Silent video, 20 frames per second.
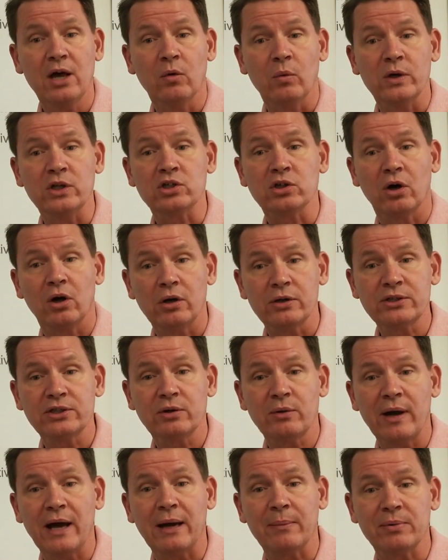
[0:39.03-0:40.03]
which
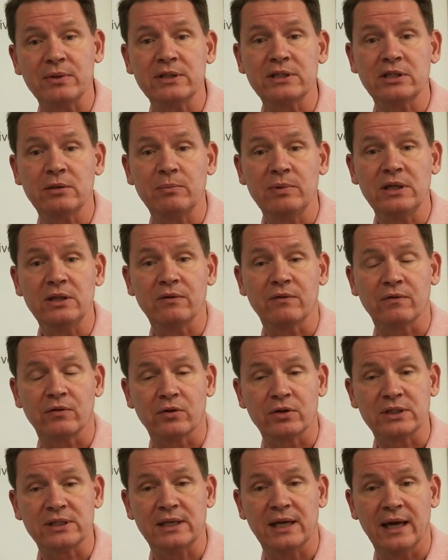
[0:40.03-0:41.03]
also happens to be the
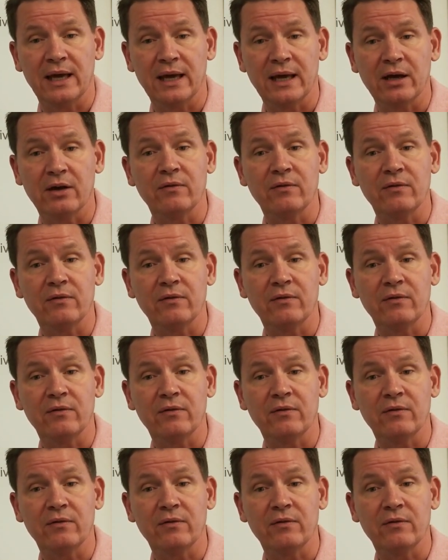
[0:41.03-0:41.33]
first day